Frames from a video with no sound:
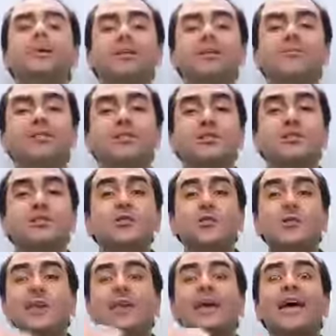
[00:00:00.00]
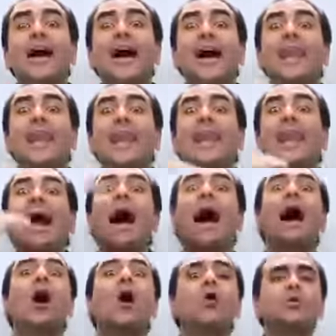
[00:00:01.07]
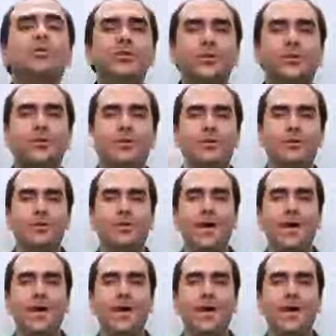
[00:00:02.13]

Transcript: It means speak louder.